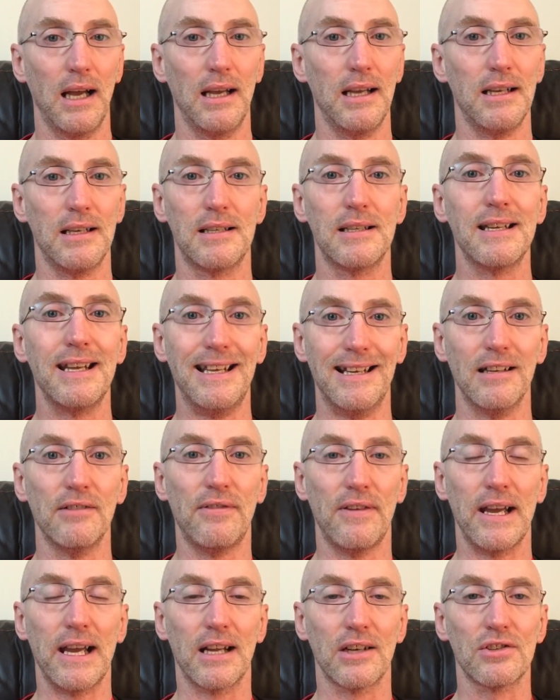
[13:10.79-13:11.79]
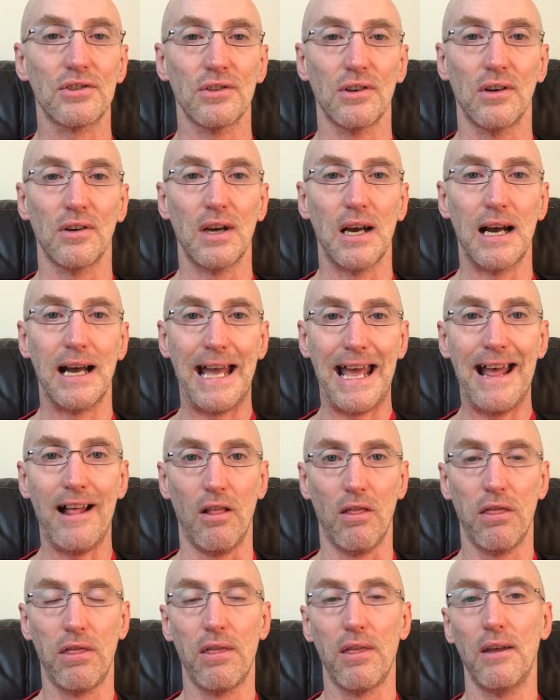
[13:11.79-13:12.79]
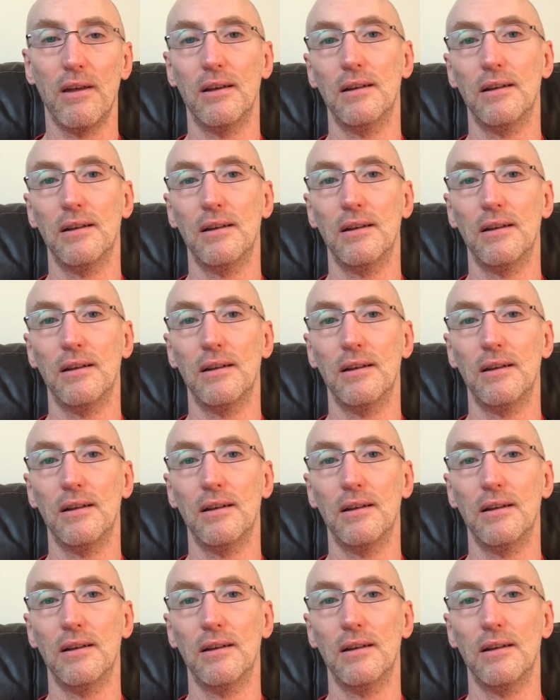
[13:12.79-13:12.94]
its ill effects on our health.